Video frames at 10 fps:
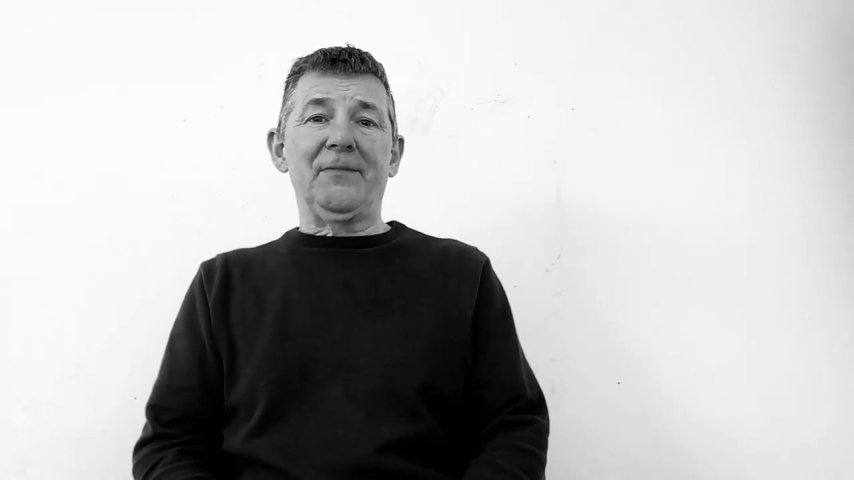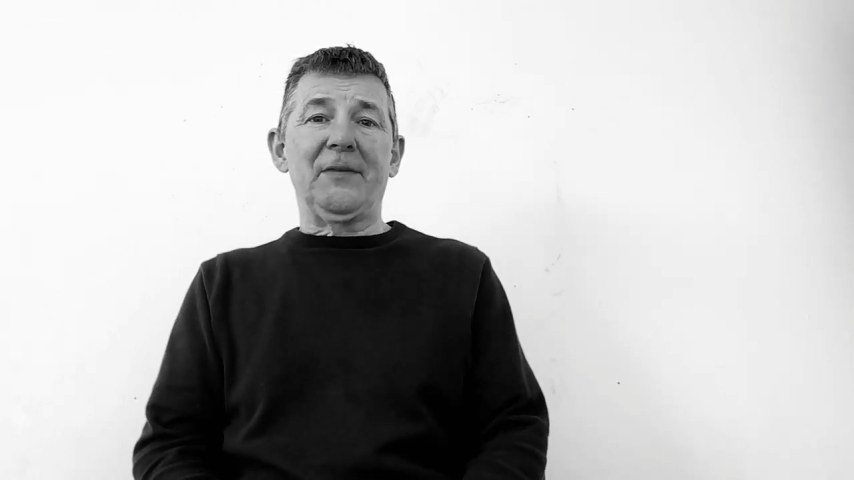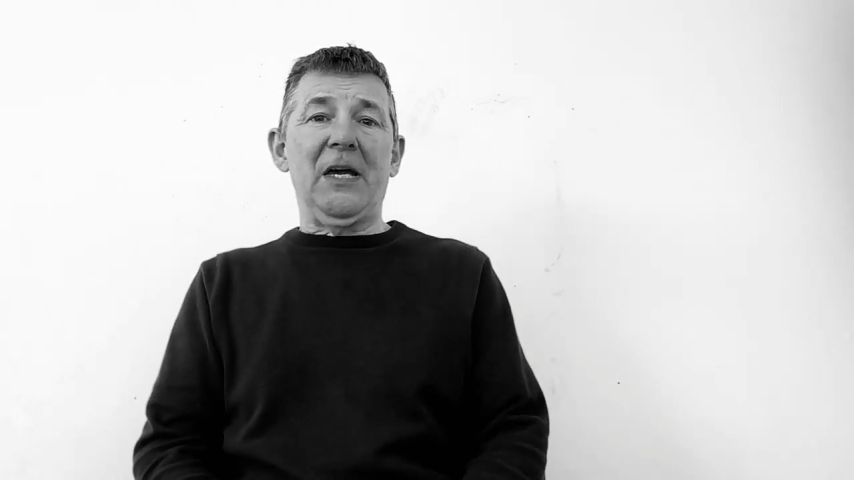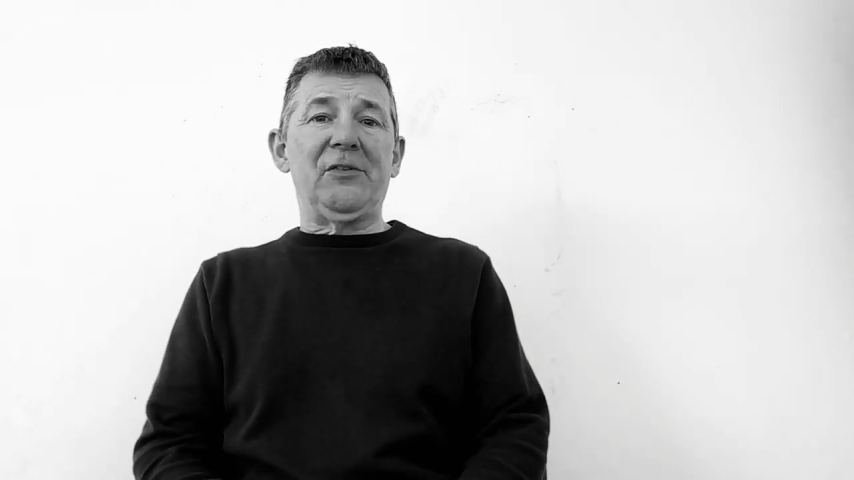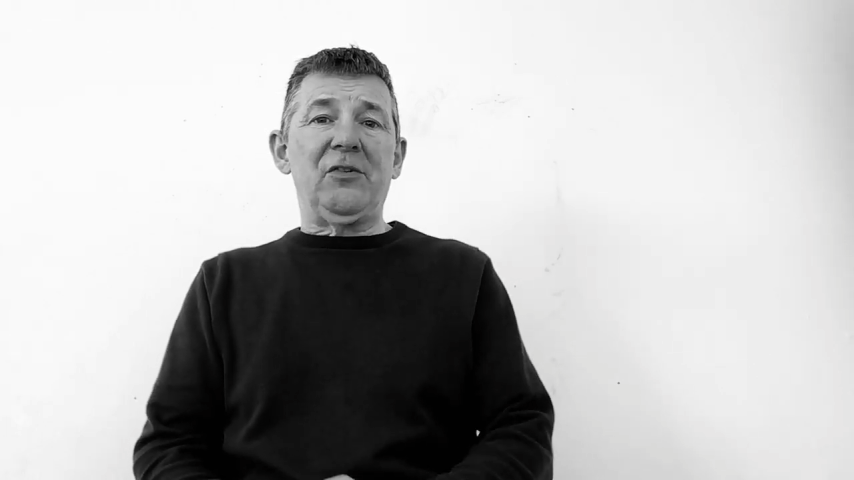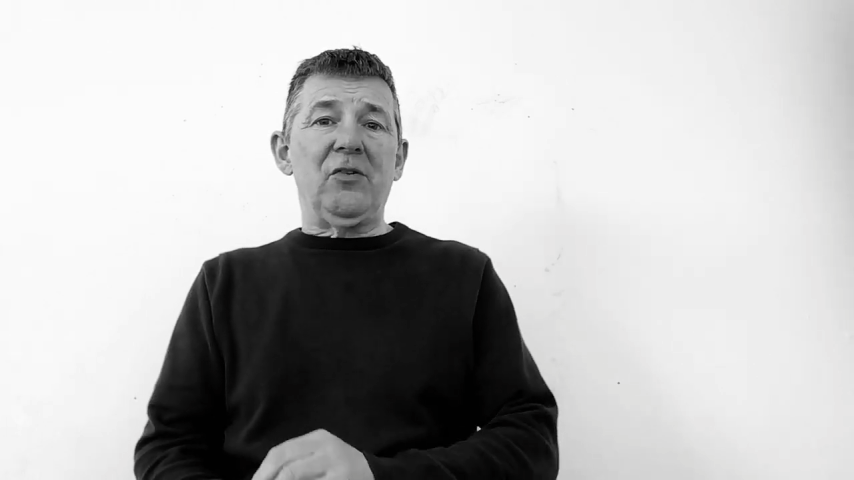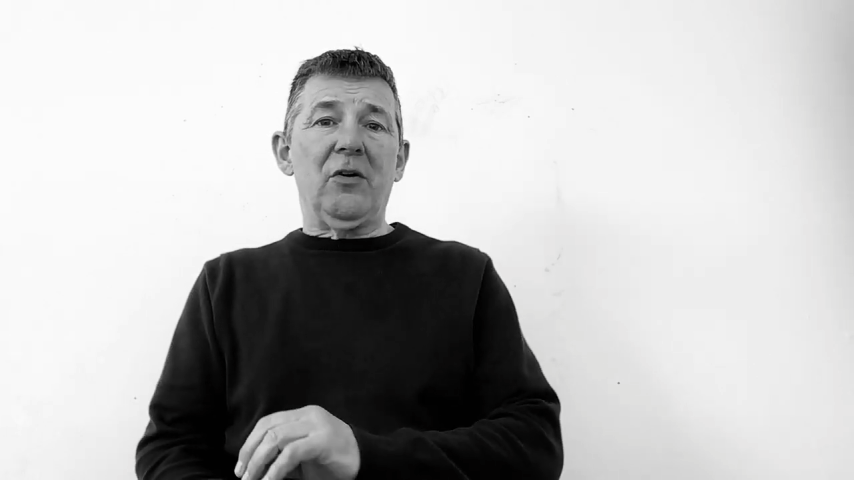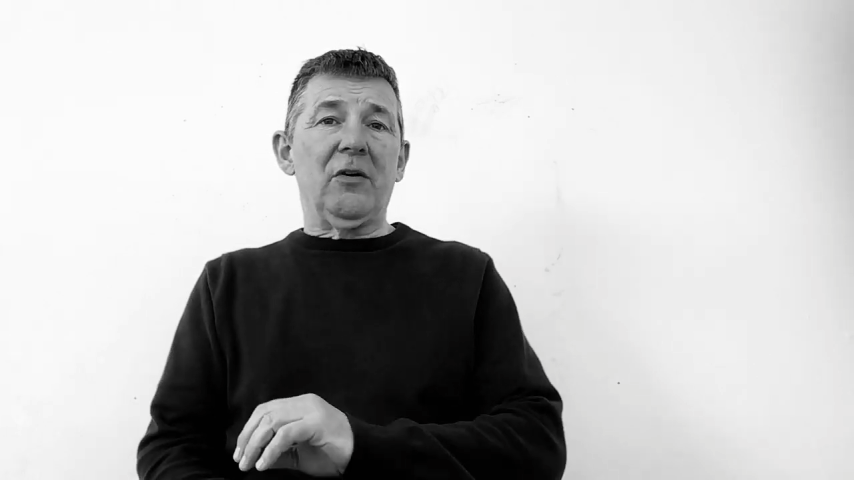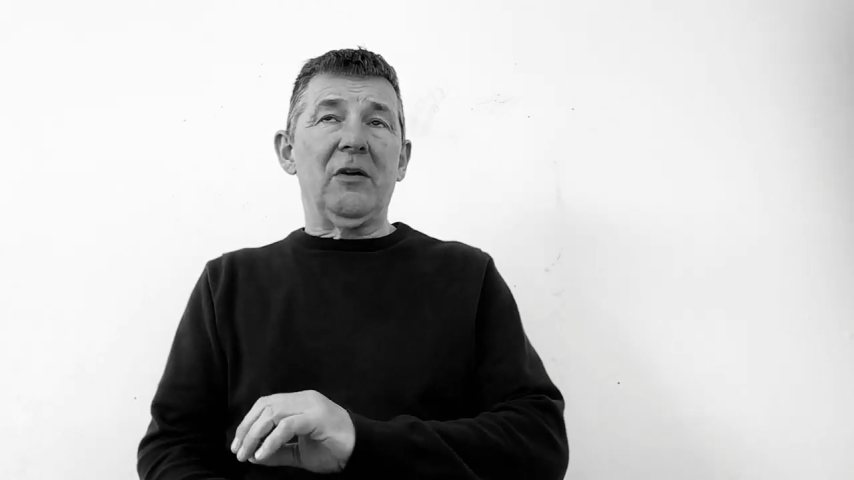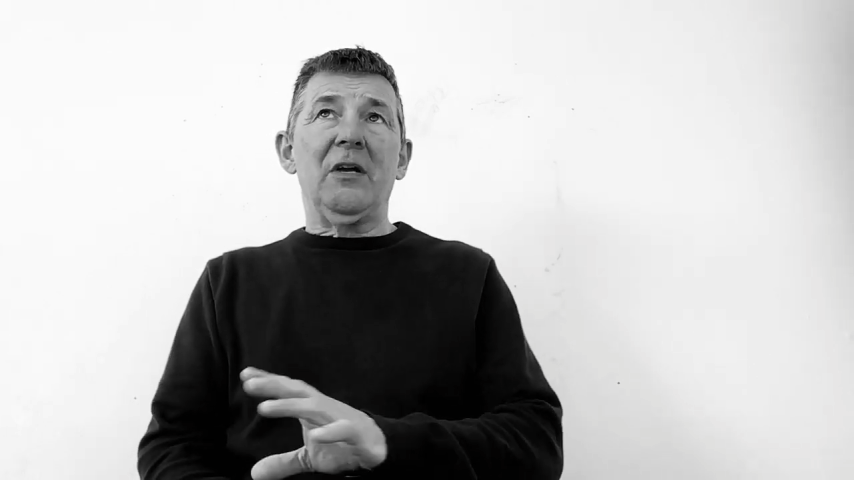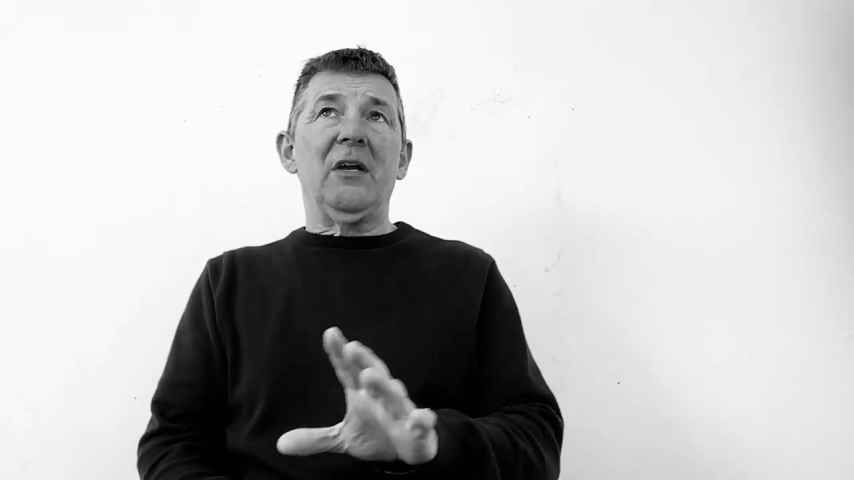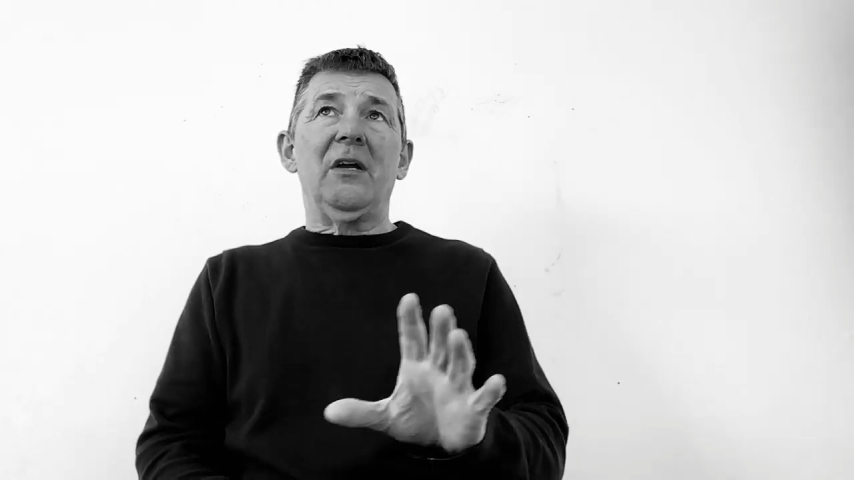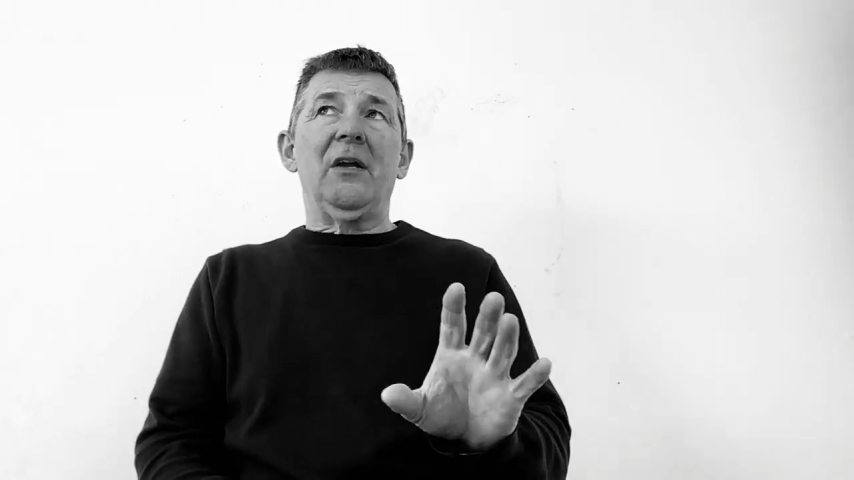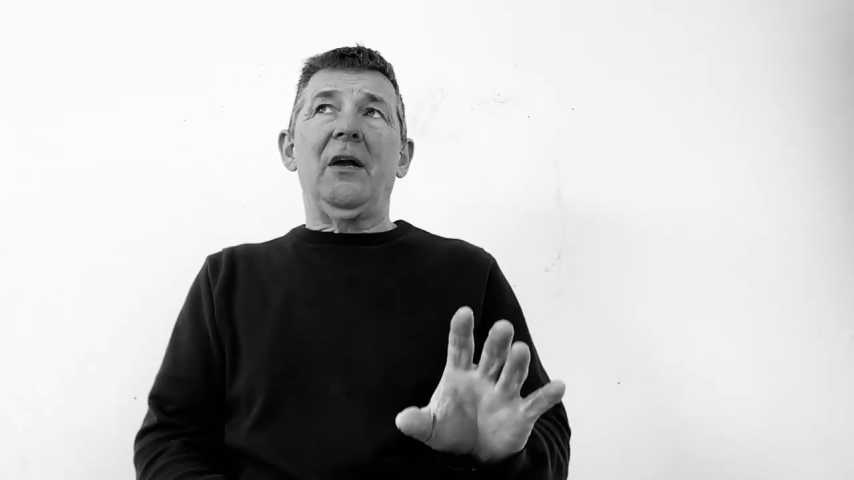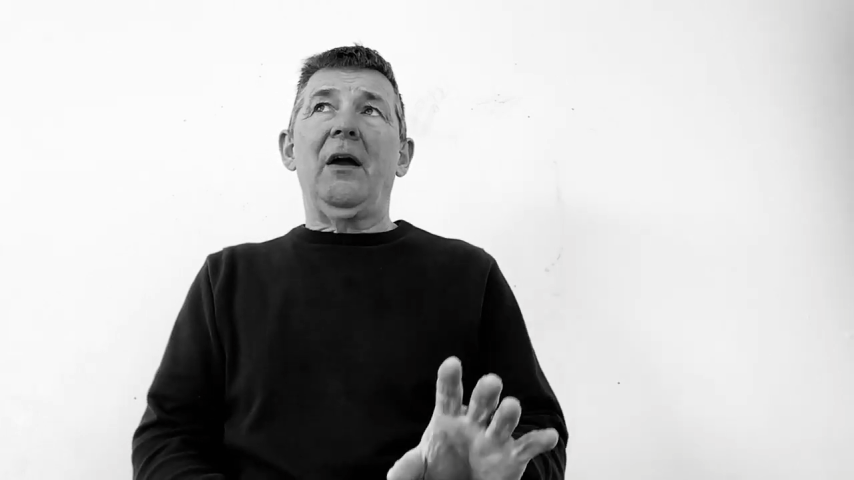As is your
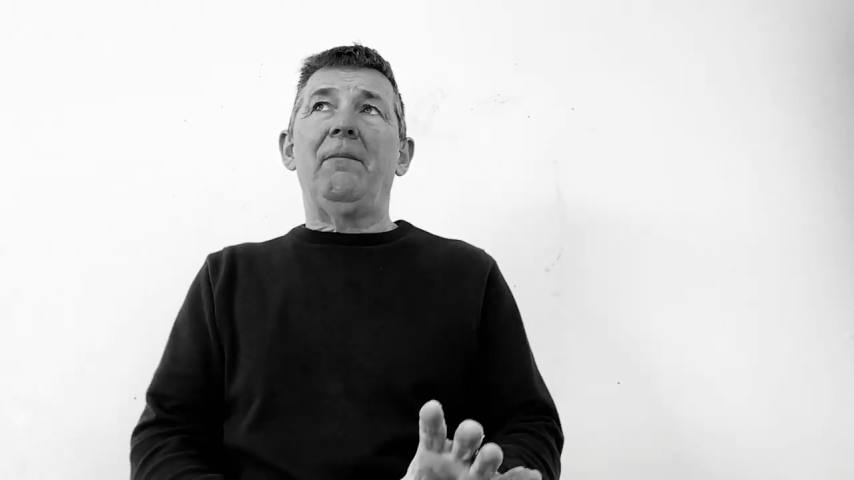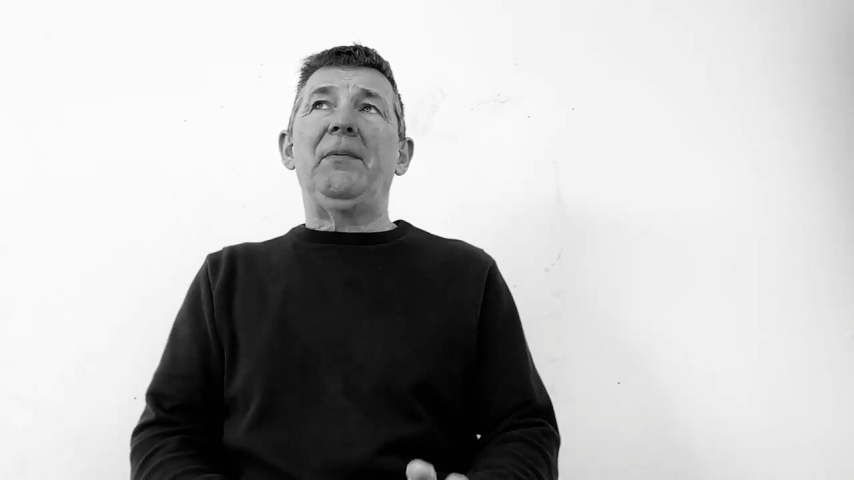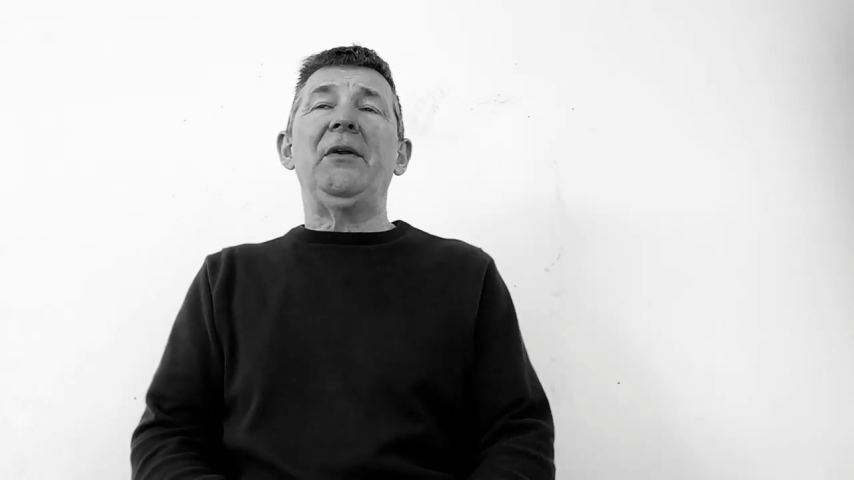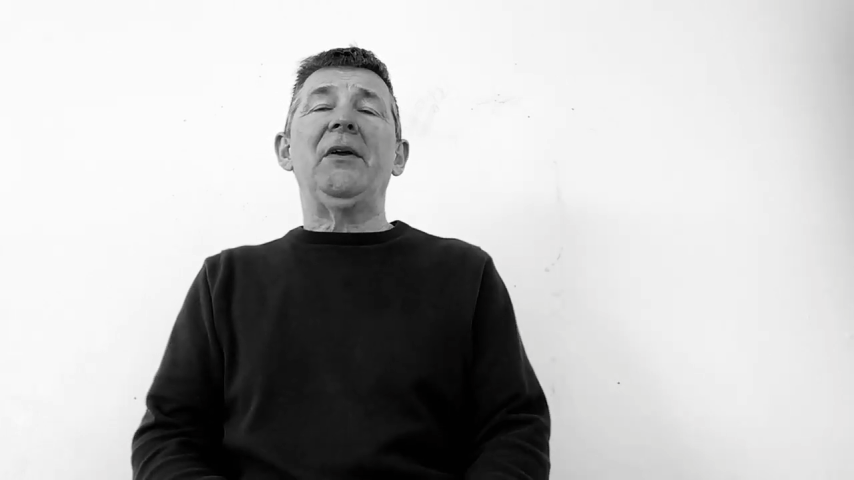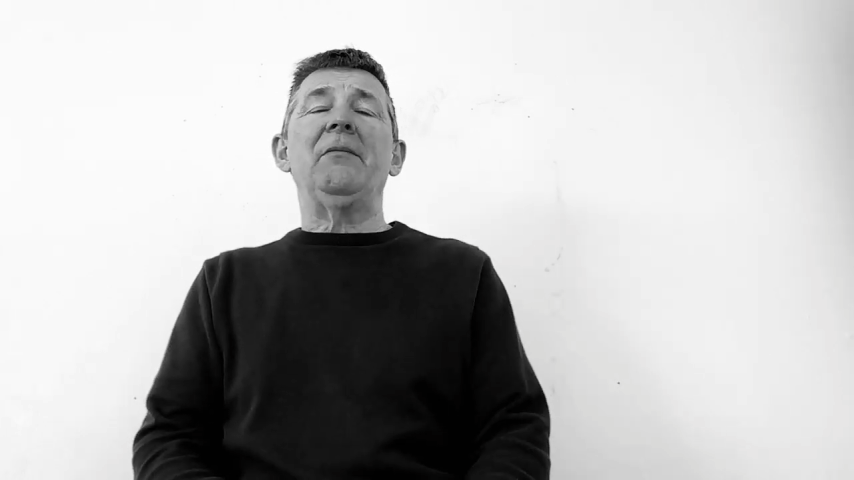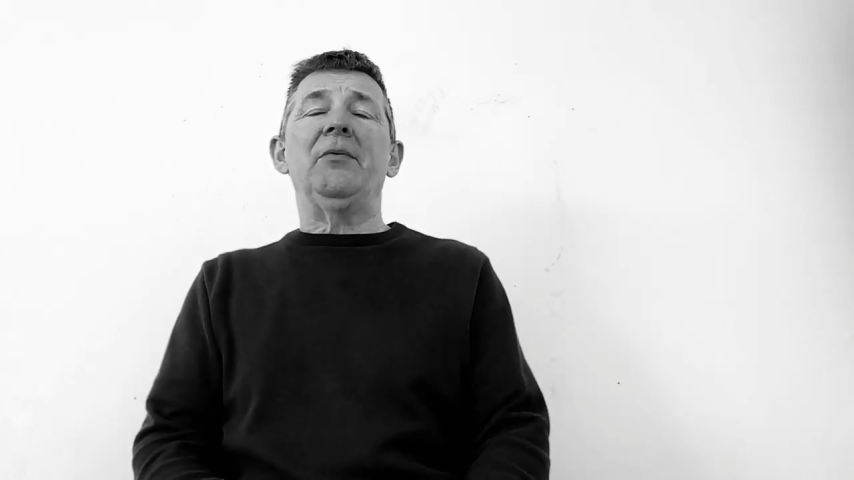appearing